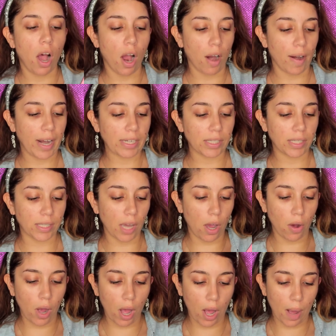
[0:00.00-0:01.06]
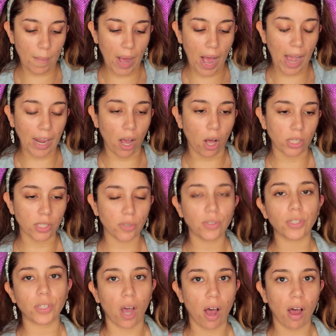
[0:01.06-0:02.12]
Alright, so I also
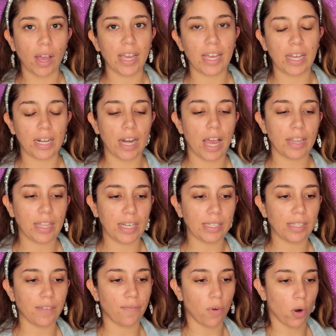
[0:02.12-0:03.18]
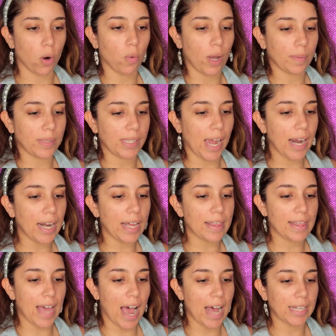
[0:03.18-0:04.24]
saw in the Sephora
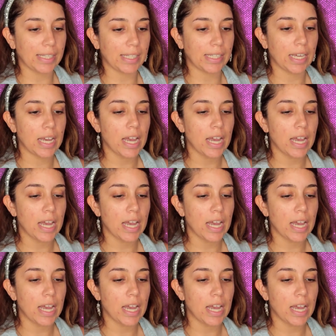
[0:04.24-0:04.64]
website that